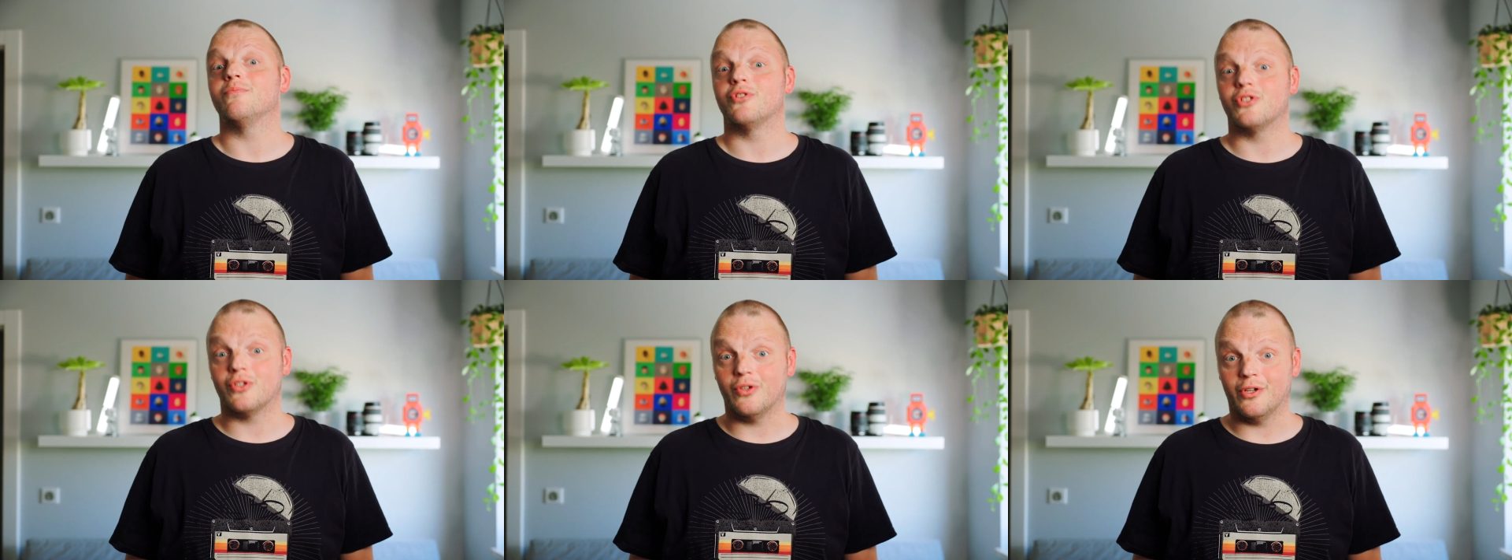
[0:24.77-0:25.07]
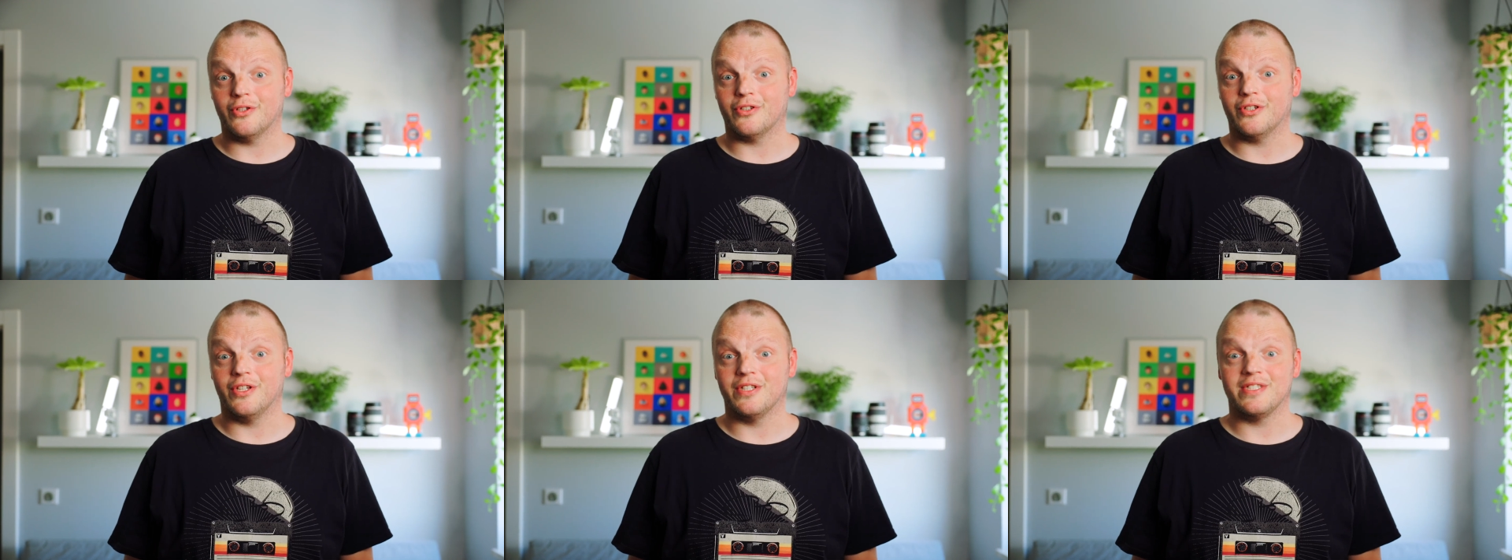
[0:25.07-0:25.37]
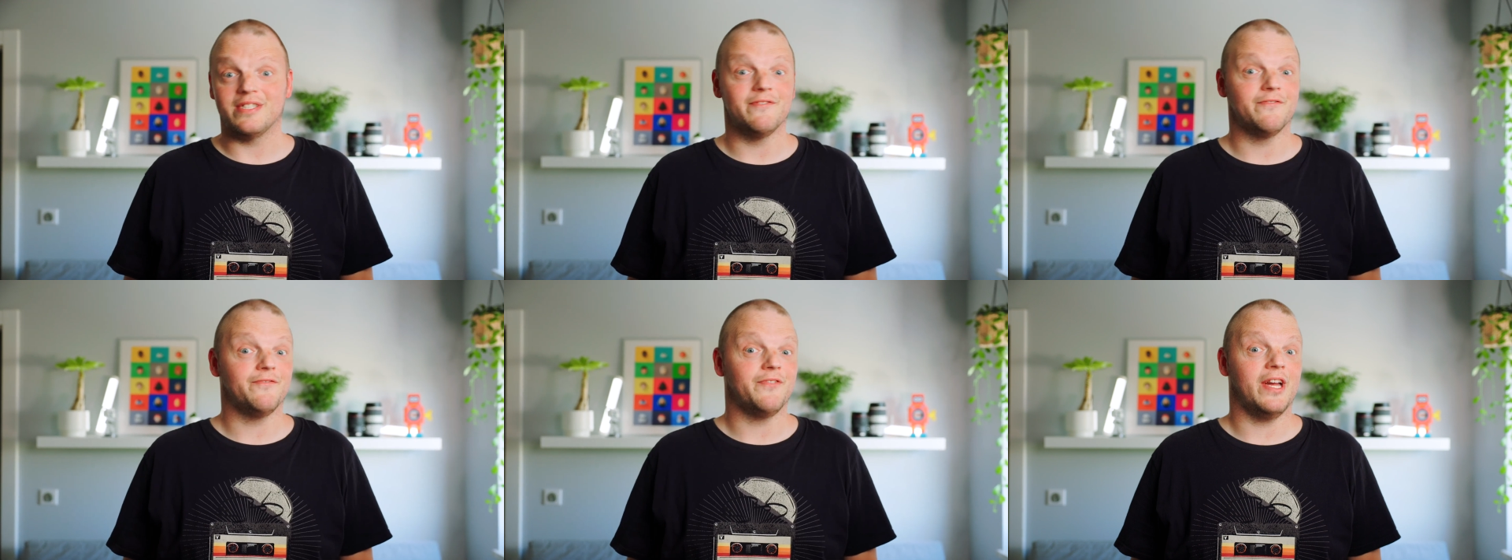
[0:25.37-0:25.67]

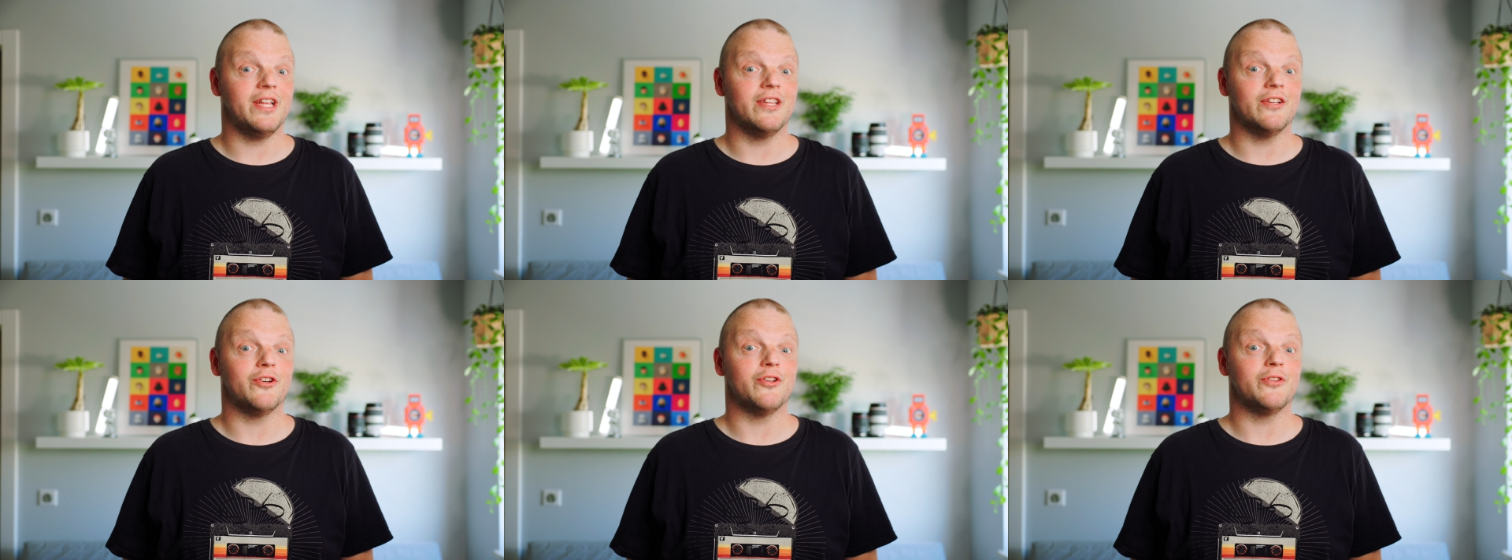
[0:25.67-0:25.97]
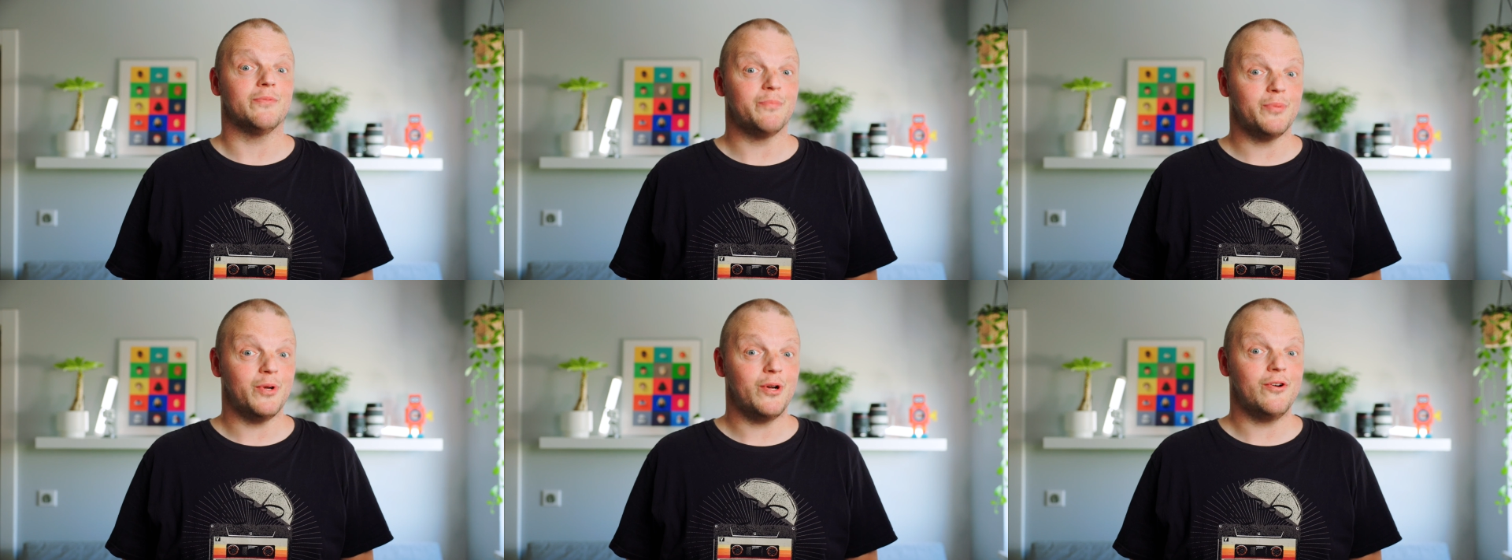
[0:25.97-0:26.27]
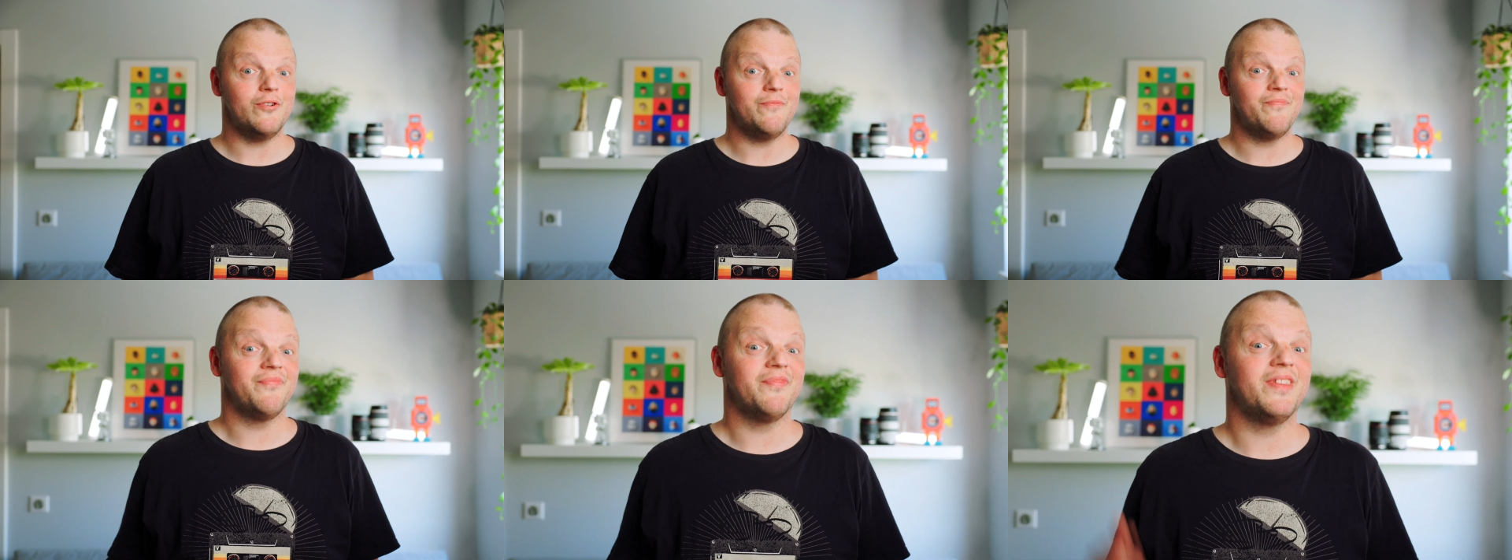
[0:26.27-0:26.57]
shortcuts in Final Cut
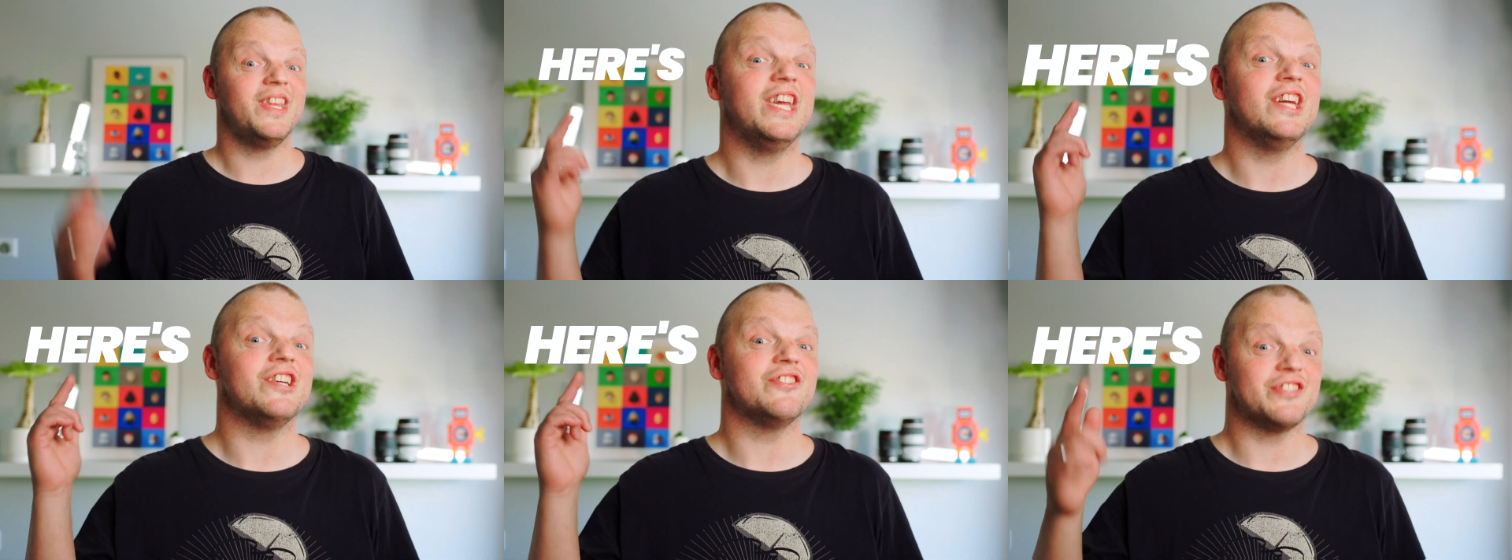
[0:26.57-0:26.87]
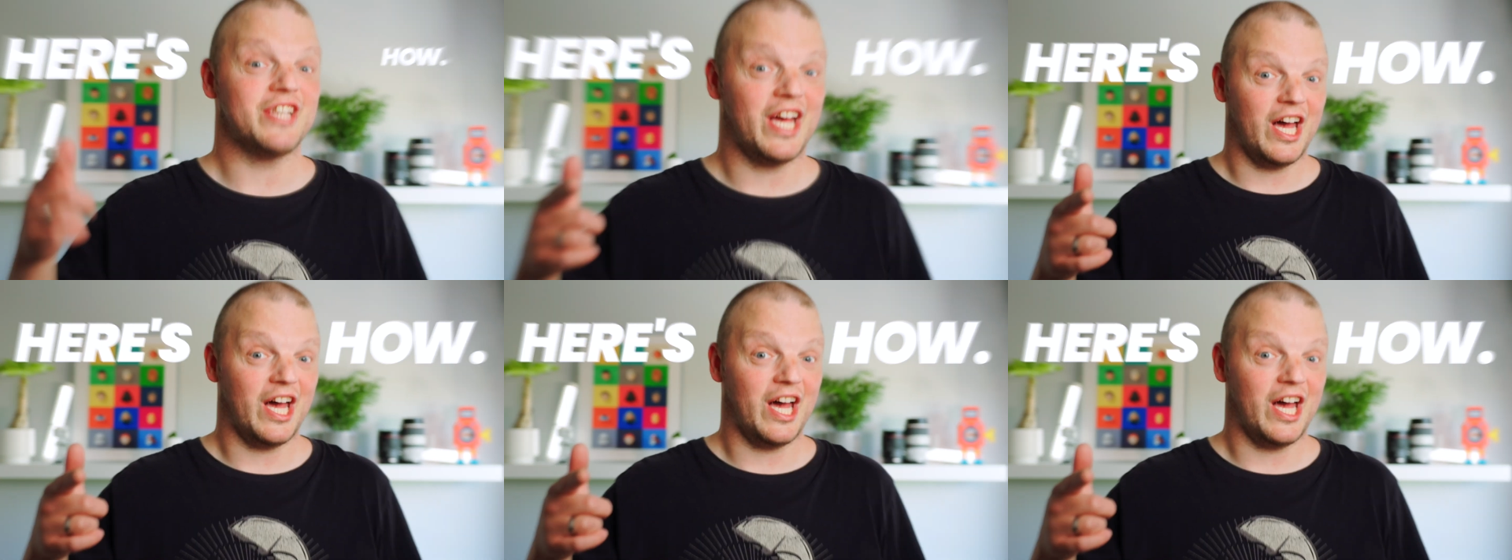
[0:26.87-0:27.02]
Pro, here's